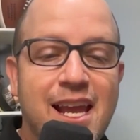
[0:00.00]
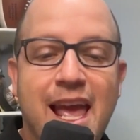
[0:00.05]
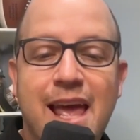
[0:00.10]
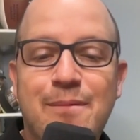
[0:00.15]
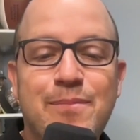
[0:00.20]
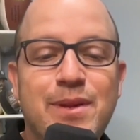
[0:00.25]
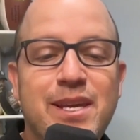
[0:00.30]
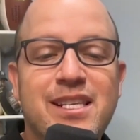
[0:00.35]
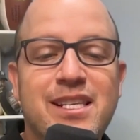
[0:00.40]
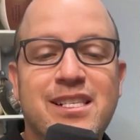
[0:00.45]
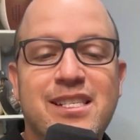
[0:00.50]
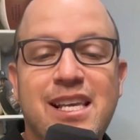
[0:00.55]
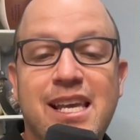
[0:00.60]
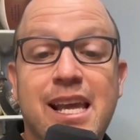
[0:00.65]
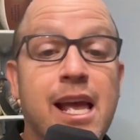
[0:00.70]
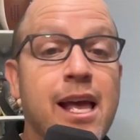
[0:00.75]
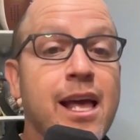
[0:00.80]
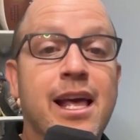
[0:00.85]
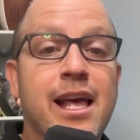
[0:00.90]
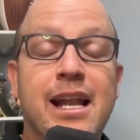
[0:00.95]
NBC,
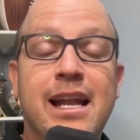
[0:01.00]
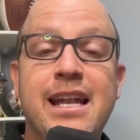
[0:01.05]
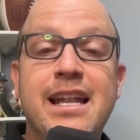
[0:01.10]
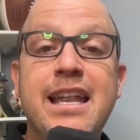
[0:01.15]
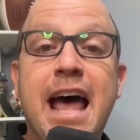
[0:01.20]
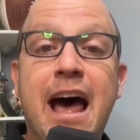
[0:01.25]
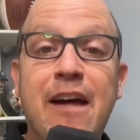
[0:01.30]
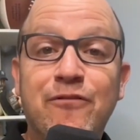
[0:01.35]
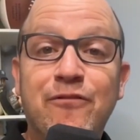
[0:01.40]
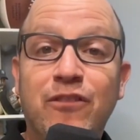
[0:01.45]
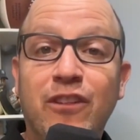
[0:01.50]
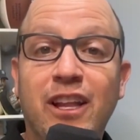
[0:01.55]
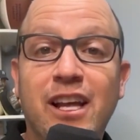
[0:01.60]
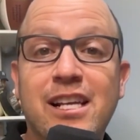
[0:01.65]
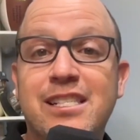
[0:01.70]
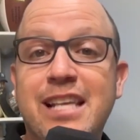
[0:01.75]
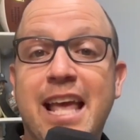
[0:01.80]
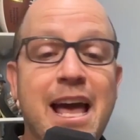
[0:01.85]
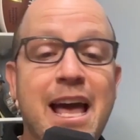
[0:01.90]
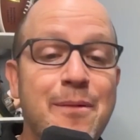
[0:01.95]

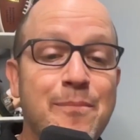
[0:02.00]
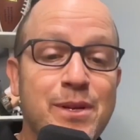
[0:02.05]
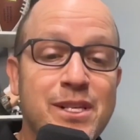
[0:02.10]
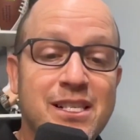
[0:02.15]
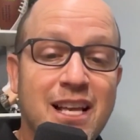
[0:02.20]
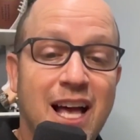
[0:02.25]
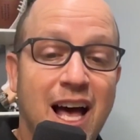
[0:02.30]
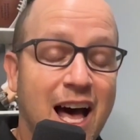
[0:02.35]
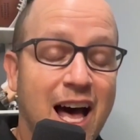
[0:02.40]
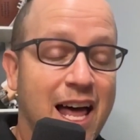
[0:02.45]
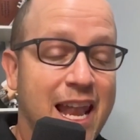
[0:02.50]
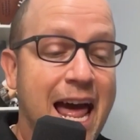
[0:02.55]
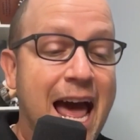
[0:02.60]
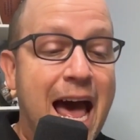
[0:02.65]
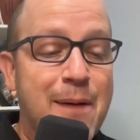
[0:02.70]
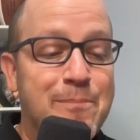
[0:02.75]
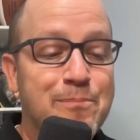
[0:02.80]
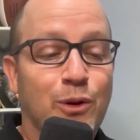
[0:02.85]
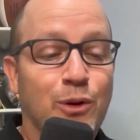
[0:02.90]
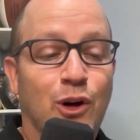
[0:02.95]
Netflix, Amazon,
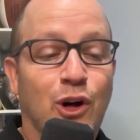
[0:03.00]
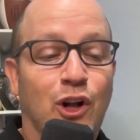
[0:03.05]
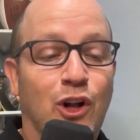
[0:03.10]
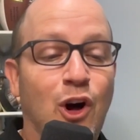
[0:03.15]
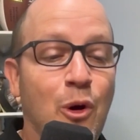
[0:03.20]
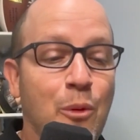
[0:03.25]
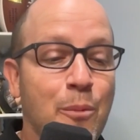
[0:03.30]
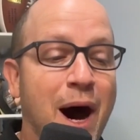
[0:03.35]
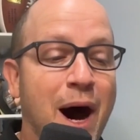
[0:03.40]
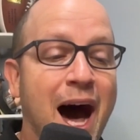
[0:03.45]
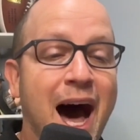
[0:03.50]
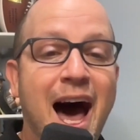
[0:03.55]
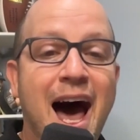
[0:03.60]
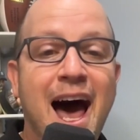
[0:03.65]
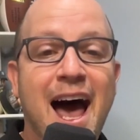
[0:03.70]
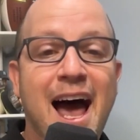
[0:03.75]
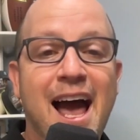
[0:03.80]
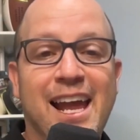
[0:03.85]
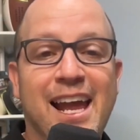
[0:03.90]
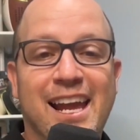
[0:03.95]
Apple. Oh
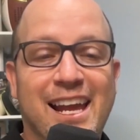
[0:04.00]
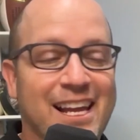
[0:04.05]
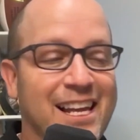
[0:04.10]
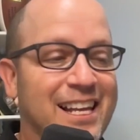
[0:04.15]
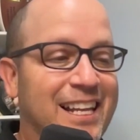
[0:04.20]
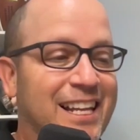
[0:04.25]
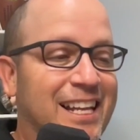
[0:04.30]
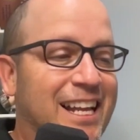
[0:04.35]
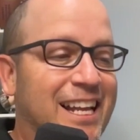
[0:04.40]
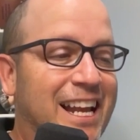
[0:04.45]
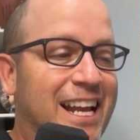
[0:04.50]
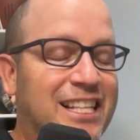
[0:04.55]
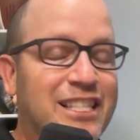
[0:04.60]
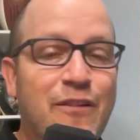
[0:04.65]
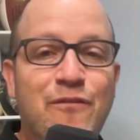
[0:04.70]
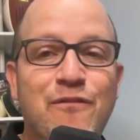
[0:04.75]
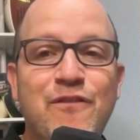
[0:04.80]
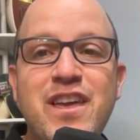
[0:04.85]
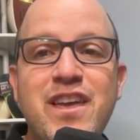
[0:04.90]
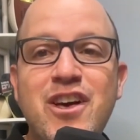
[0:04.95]
my. It's a
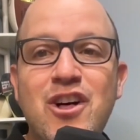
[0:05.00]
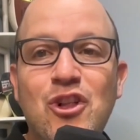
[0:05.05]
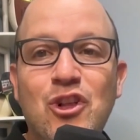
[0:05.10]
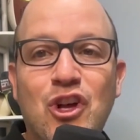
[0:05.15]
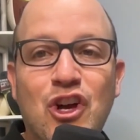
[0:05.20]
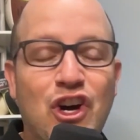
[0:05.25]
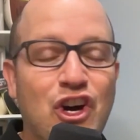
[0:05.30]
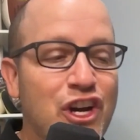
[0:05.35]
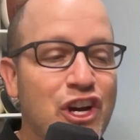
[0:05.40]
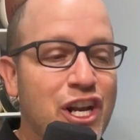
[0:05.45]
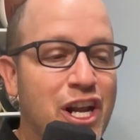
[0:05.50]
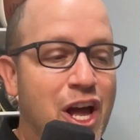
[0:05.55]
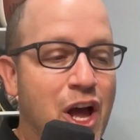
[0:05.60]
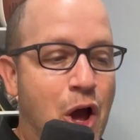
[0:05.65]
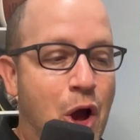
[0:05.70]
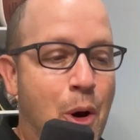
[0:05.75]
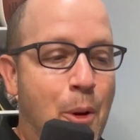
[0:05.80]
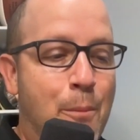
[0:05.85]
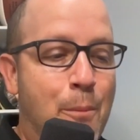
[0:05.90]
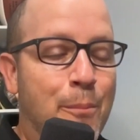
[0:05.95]
feel-good.
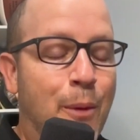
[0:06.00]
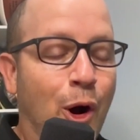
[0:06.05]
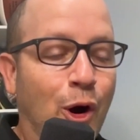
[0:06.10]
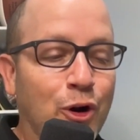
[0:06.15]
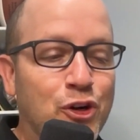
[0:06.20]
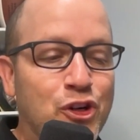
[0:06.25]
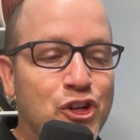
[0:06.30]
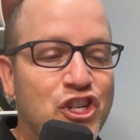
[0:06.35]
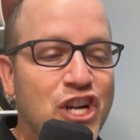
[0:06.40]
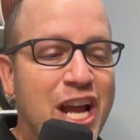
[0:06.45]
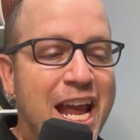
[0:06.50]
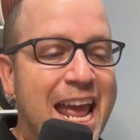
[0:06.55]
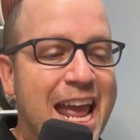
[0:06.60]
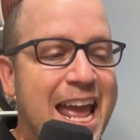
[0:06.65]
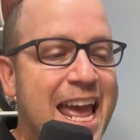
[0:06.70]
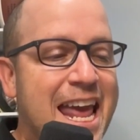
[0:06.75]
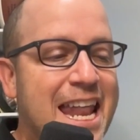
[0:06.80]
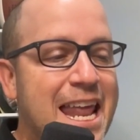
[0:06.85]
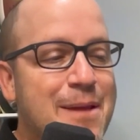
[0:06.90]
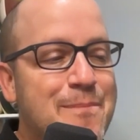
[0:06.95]

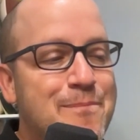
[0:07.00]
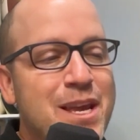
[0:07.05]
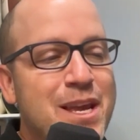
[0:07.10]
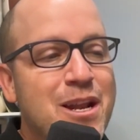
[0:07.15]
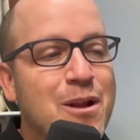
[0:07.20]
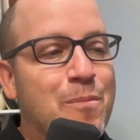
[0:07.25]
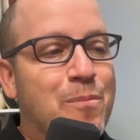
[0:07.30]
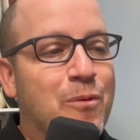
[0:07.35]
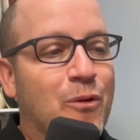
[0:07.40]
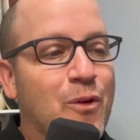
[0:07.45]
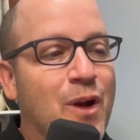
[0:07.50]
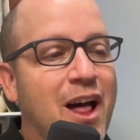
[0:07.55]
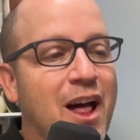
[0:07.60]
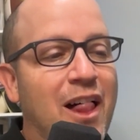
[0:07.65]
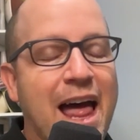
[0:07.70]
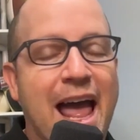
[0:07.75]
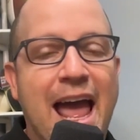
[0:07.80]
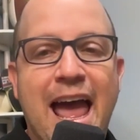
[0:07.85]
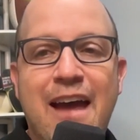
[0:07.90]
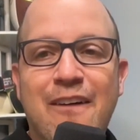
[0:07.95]
Marchand and
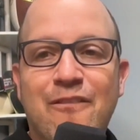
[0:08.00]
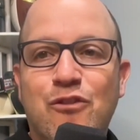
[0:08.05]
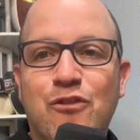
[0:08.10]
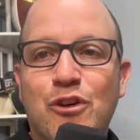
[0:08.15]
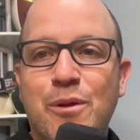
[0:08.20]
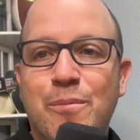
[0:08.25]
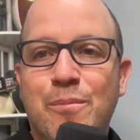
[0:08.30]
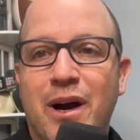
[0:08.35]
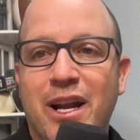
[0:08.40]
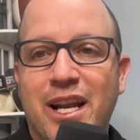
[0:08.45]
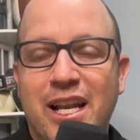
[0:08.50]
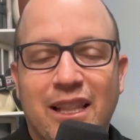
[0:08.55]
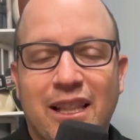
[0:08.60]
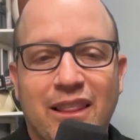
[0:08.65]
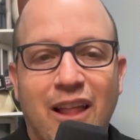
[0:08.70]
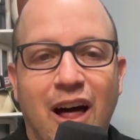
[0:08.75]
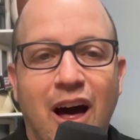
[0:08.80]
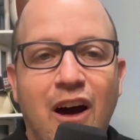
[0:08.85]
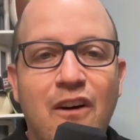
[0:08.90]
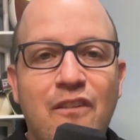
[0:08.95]
Meterparel. Everybody
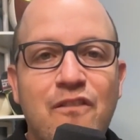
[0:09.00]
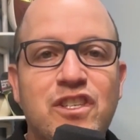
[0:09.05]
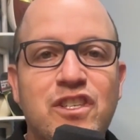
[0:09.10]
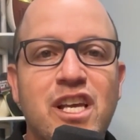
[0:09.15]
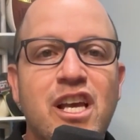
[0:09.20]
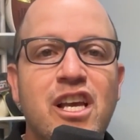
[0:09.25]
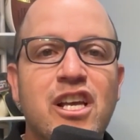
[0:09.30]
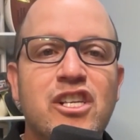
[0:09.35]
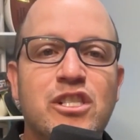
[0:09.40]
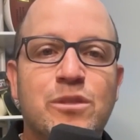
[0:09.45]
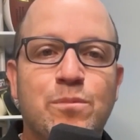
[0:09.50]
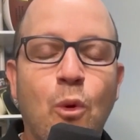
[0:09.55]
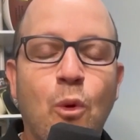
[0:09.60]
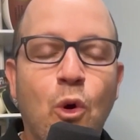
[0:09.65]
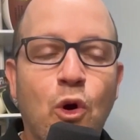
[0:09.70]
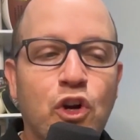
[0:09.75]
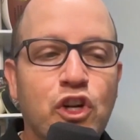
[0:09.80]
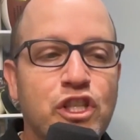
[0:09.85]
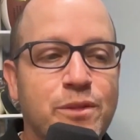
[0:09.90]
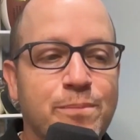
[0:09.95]
loves
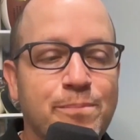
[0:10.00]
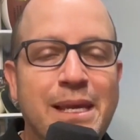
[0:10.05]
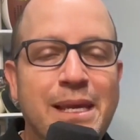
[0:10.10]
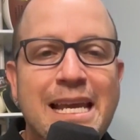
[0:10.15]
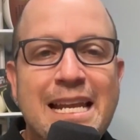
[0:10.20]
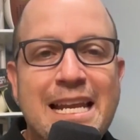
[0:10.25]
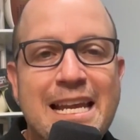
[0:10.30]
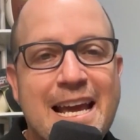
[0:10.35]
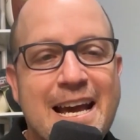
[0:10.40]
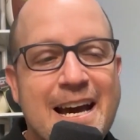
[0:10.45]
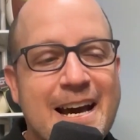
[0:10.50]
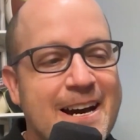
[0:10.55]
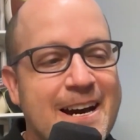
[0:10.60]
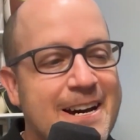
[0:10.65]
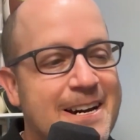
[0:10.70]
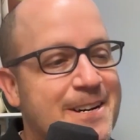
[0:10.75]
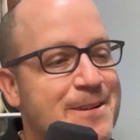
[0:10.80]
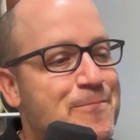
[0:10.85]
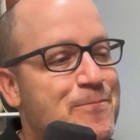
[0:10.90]
sports media.